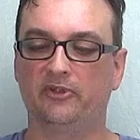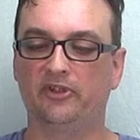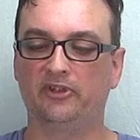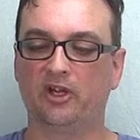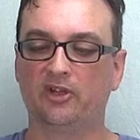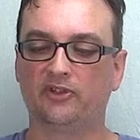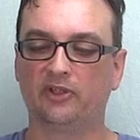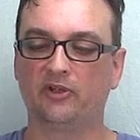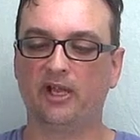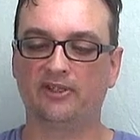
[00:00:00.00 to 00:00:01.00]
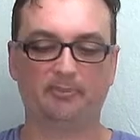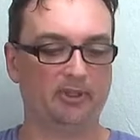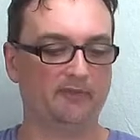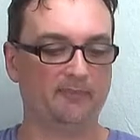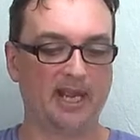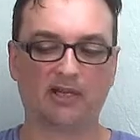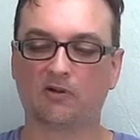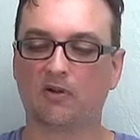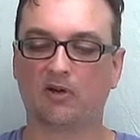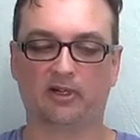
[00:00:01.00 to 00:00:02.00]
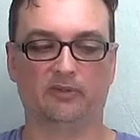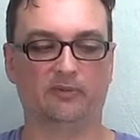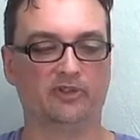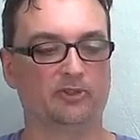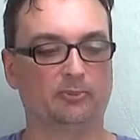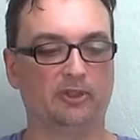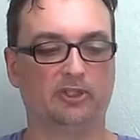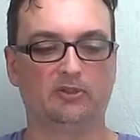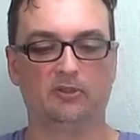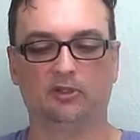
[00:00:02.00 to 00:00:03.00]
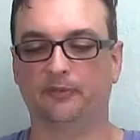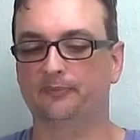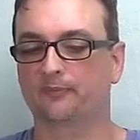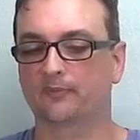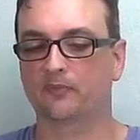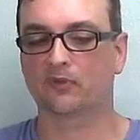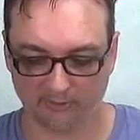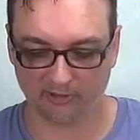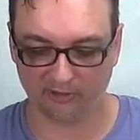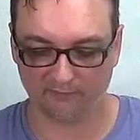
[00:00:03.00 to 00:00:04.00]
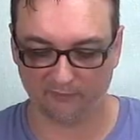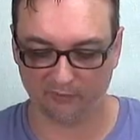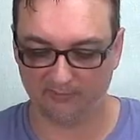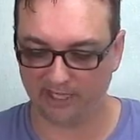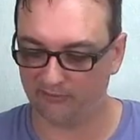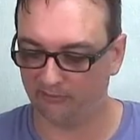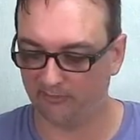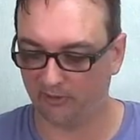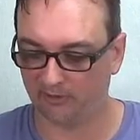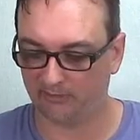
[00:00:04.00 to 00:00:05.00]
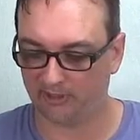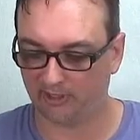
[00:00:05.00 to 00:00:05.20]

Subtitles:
This also has a bit of macro on it, which is pretty cool. I'm going to go to full manual mode on my